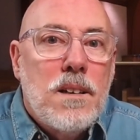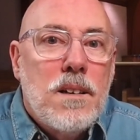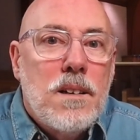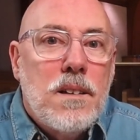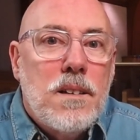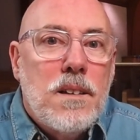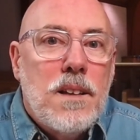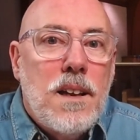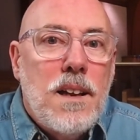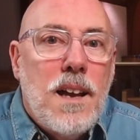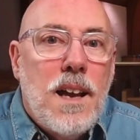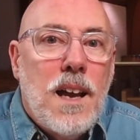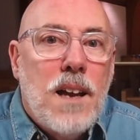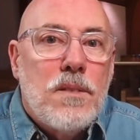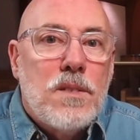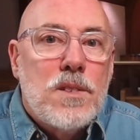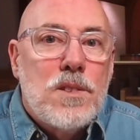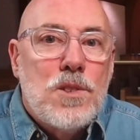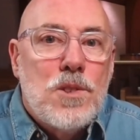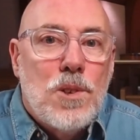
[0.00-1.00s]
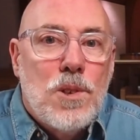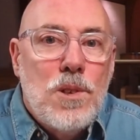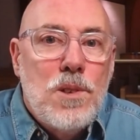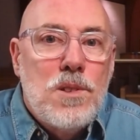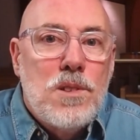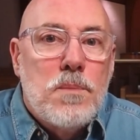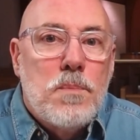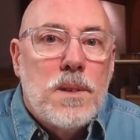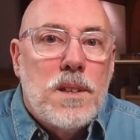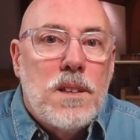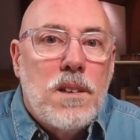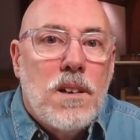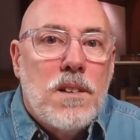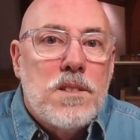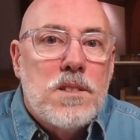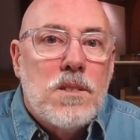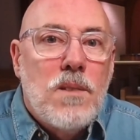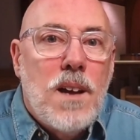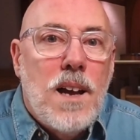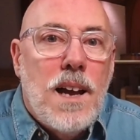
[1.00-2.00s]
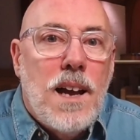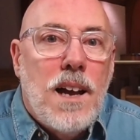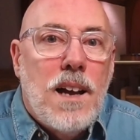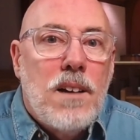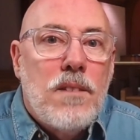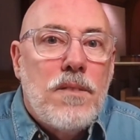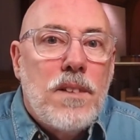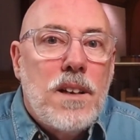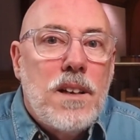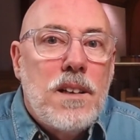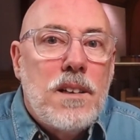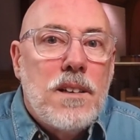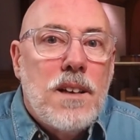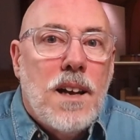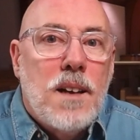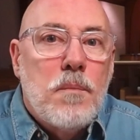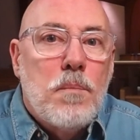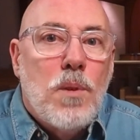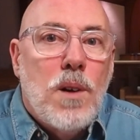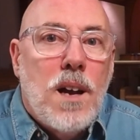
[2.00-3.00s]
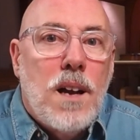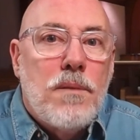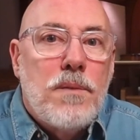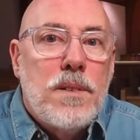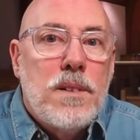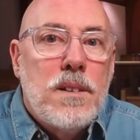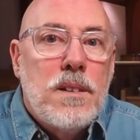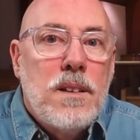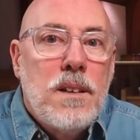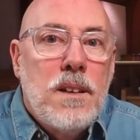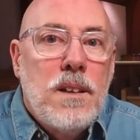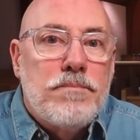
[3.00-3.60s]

Uh, they have a church, but they also have a nonprofit.